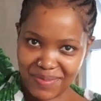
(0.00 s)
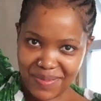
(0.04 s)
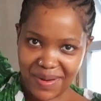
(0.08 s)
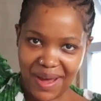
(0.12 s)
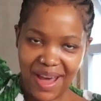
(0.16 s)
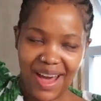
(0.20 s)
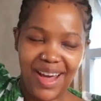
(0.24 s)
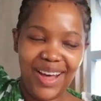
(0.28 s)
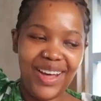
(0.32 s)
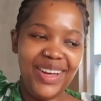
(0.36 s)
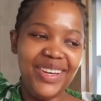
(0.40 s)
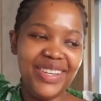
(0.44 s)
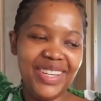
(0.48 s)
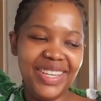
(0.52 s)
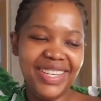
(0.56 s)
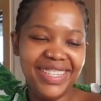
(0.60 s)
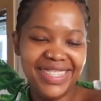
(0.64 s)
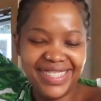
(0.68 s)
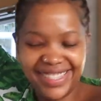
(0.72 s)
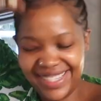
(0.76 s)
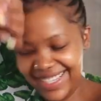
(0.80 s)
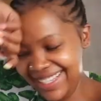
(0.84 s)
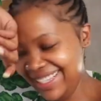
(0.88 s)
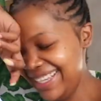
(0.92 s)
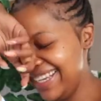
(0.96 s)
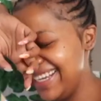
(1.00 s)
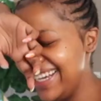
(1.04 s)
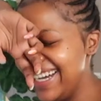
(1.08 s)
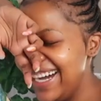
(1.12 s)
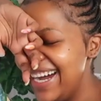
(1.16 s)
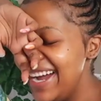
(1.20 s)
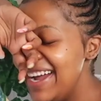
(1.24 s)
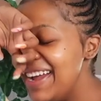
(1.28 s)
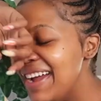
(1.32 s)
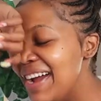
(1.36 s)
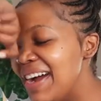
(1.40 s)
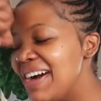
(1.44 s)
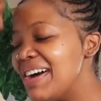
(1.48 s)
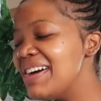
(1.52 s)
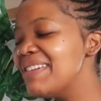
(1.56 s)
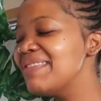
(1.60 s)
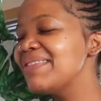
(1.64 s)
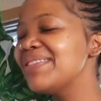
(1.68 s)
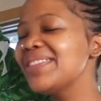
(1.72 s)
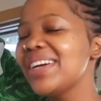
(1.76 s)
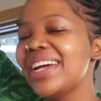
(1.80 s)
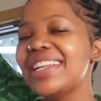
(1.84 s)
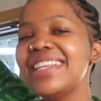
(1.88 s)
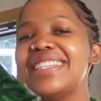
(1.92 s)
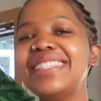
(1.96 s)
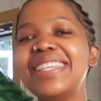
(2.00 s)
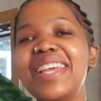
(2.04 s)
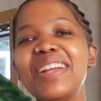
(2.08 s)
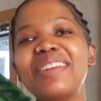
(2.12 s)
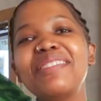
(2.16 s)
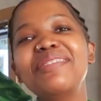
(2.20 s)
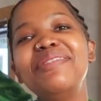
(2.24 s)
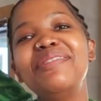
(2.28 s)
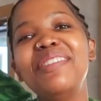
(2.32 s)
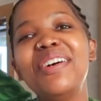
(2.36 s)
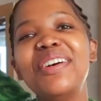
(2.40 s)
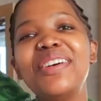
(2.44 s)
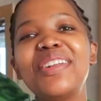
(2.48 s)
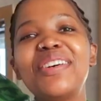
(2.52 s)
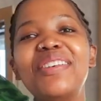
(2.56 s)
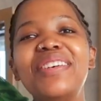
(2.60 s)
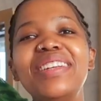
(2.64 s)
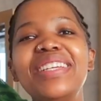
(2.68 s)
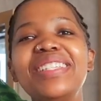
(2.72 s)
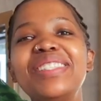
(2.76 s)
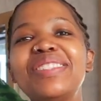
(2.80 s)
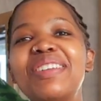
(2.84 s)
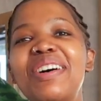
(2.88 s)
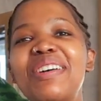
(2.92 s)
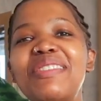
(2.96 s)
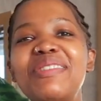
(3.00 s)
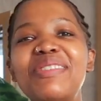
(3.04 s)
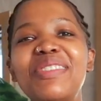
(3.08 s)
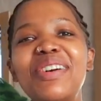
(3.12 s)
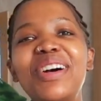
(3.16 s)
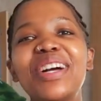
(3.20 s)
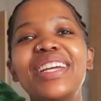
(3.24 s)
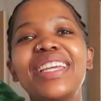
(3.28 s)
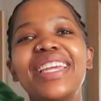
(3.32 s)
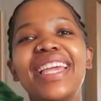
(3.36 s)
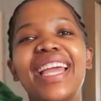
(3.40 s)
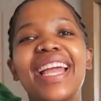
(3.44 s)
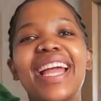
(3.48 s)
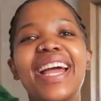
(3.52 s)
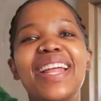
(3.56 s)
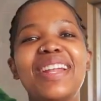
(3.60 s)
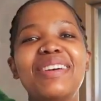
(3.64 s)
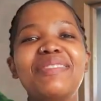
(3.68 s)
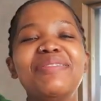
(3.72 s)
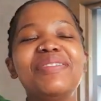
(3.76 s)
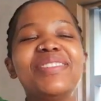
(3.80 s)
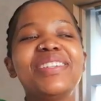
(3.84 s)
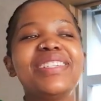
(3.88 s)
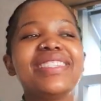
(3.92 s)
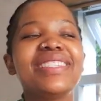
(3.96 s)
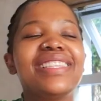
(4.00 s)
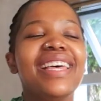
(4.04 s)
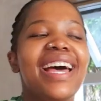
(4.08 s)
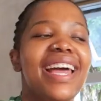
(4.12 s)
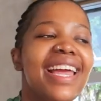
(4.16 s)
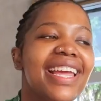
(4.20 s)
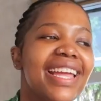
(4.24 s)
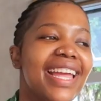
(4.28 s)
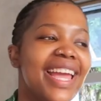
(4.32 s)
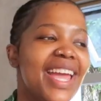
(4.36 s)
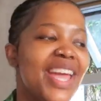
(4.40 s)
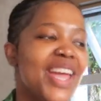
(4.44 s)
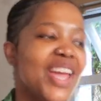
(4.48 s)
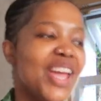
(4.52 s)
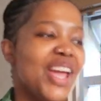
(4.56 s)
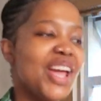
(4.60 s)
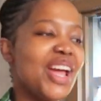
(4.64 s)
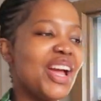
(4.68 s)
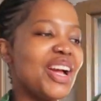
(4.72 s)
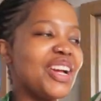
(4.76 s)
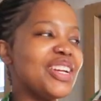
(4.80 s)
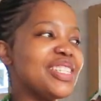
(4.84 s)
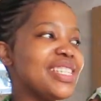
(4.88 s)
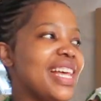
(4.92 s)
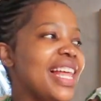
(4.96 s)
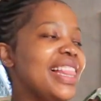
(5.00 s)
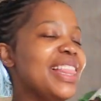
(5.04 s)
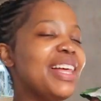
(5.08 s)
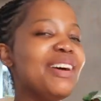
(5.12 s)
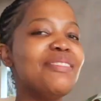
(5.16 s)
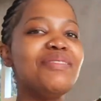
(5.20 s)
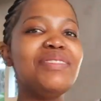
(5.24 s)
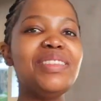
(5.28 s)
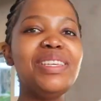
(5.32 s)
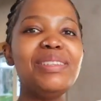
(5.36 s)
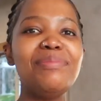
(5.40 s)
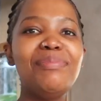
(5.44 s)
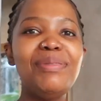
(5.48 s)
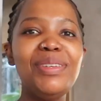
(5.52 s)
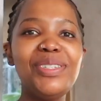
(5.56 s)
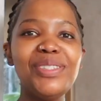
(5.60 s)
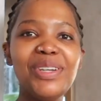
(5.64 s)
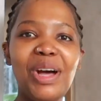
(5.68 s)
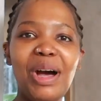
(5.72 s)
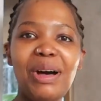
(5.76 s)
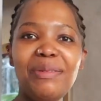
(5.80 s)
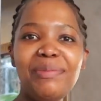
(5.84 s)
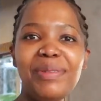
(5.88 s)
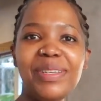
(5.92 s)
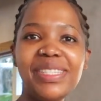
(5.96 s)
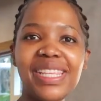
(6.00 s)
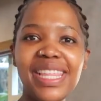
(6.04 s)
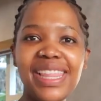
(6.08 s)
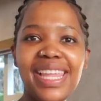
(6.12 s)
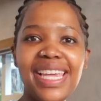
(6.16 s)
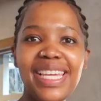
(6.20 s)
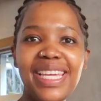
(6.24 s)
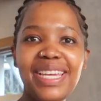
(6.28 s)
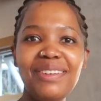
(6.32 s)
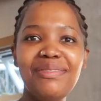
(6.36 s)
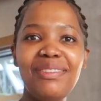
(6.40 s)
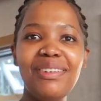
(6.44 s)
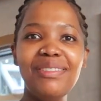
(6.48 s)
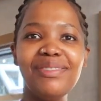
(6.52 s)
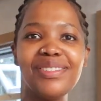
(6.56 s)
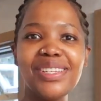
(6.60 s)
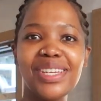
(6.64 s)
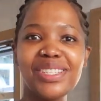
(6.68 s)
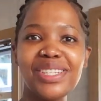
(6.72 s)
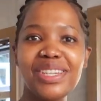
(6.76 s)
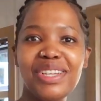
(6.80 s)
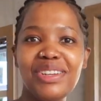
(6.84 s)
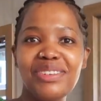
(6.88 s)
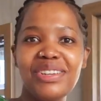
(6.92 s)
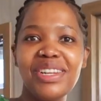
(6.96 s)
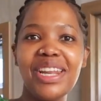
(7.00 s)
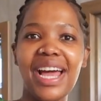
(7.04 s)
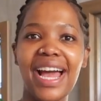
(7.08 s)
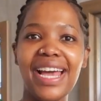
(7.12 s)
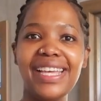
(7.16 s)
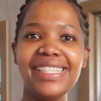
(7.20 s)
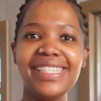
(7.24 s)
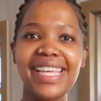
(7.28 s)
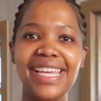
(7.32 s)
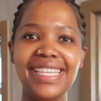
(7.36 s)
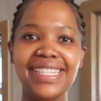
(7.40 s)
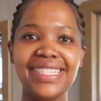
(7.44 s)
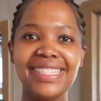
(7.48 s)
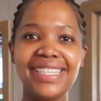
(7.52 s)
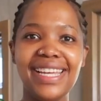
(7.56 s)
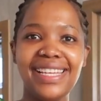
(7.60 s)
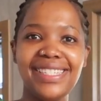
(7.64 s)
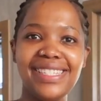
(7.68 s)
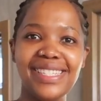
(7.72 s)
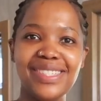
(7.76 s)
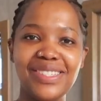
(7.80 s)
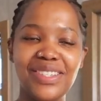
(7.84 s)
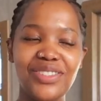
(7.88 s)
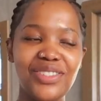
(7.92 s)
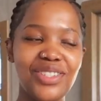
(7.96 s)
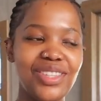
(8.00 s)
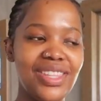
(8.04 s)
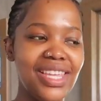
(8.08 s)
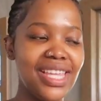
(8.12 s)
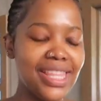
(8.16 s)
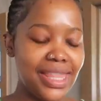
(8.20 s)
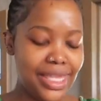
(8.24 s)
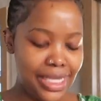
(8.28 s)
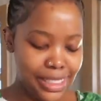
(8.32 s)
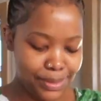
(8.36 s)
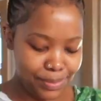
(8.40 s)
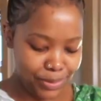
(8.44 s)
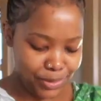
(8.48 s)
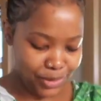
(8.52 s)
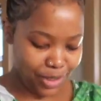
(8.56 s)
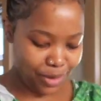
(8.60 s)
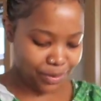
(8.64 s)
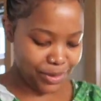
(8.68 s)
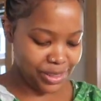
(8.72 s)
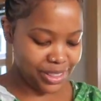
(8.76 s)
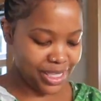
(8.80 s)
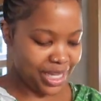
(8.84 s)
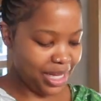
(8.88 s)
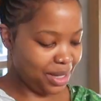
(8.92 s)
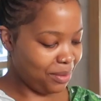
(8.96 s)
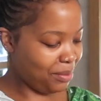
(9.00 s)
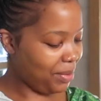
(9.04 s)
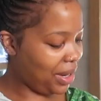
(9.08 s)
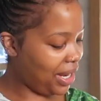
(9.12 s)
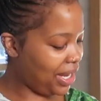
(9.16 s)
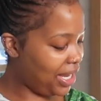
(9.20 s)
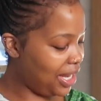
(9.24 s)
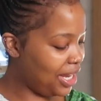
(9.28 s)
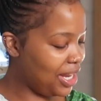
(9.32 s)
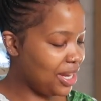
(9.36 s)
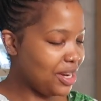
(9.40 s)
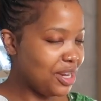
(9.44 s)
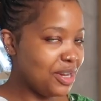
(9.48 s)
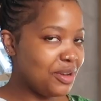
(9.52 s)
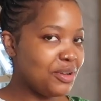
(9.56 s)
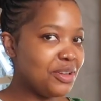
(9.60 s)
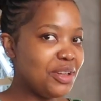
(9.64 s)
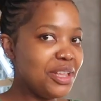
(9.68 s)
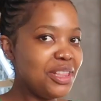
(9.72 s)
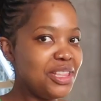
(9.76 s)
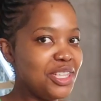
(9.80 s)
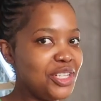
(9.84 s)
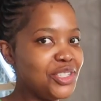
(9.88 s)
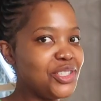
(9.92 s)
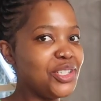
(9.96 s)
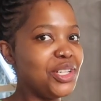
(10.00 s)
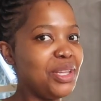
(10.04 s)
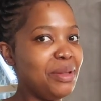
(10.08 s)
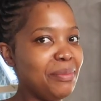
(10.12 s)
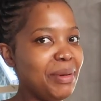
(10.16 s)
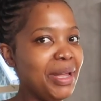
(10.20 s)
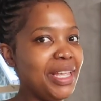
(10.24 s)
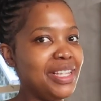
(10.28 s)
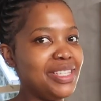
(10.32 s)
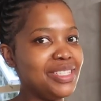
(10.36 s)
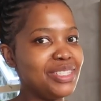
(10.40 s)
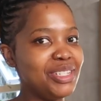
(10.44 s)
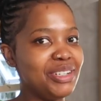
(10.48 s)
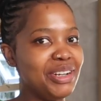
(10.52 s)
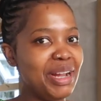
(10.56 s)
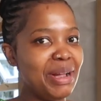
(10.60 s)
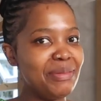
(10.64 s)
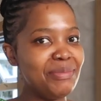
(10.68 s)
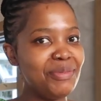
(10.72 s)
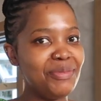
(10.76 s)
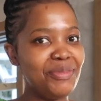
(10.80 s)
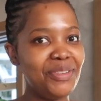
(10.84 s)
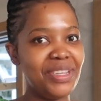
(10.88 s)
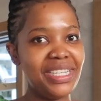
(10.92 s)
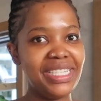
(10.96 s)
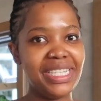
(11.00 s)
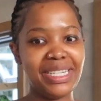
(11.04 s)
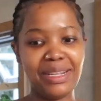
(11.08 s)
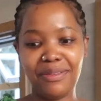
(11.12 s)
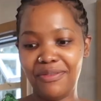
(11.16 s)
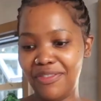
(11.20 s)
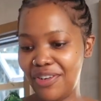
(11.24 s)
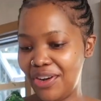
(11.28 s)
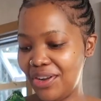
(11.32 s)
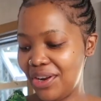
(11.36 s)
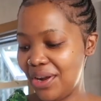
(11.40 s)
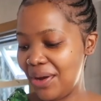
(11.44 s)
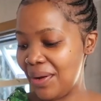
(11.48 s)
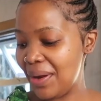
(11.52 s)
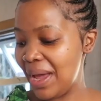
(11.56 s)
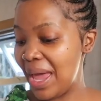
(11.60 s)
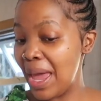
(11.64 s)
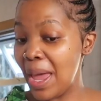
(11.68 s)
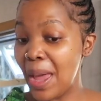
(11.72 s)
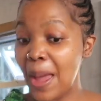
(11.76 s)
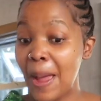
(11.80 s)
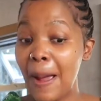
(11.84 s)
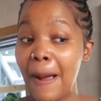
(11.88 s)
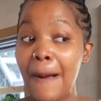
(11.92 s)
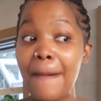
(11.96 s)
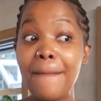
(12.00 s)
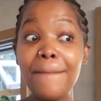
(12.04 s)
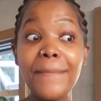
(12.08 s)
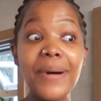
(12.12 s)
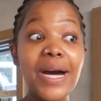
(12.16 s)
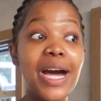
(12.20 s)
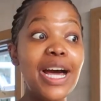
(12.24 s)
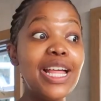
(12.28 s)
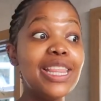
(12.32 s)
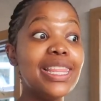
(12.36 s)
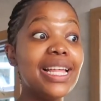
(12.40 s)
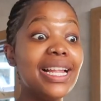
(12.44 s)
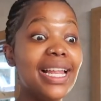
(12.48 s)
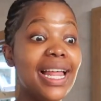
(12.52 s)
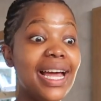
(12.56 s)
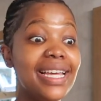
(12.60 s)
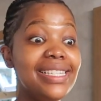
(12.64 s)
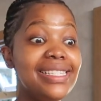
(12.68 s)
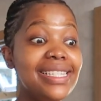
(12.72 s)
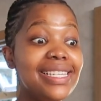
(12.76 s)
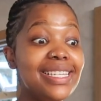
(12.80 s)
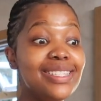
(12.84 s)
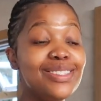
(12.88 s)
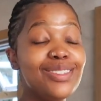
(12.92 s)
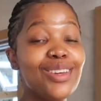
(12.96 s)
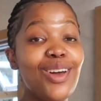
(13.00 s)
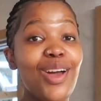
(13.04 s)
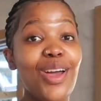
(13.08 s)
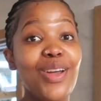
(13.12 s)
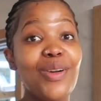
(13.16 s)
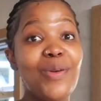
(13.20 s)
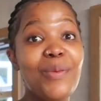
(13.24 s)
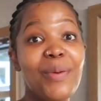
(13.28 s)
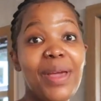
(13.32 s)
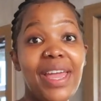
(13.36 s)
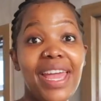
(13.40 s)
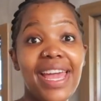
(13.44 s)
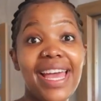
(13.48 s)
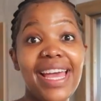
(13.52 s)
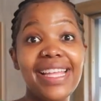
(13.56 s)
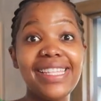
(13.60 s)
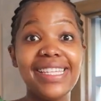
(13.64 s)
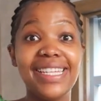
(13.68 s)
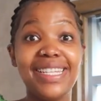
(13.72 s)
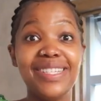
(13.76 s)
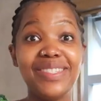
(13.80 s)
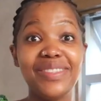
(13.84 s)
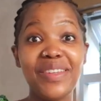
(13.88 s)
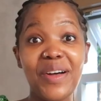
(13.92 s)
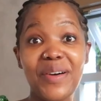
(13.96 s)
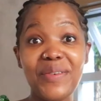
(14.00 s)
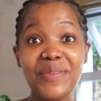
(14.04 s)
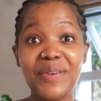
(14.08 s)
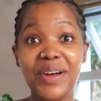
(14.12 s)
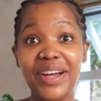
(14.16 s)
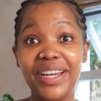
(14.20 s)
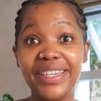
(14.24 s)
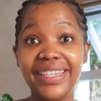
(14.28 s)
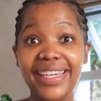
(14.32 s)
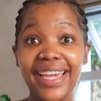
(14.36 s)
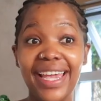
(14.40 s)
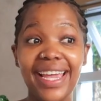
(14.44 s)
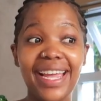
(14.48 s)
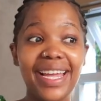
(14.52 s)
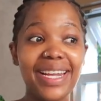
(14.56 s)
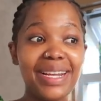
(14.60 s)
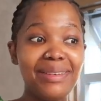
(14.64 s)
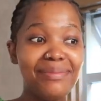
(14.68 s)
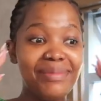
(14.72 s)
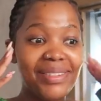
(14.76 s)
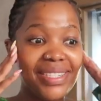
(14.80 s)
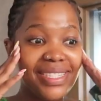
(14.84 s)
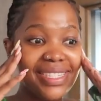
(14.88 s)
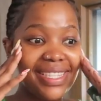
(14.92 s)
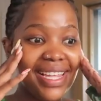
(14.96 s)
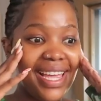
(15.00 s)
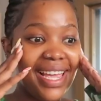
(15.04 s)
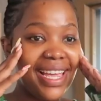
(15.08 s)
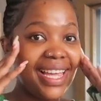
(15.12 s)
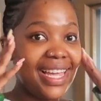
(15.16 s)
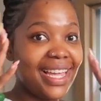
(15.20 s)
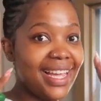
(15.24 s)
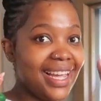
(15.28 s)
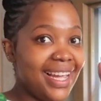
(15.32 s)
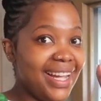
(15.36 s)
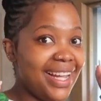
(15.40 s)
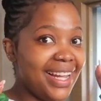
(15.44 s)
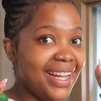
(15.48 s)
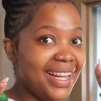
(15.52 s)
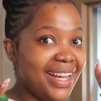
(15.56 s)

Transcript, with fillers: Pose. I'm trying to take a photo and it's not working. And I'm just like, because I love these pajamas and they give off such a nice aesthetic. Don't you think? These pajamas like literally my Instagram feed in a photo. But the lighting is going weird and it's not working, and I'm just like,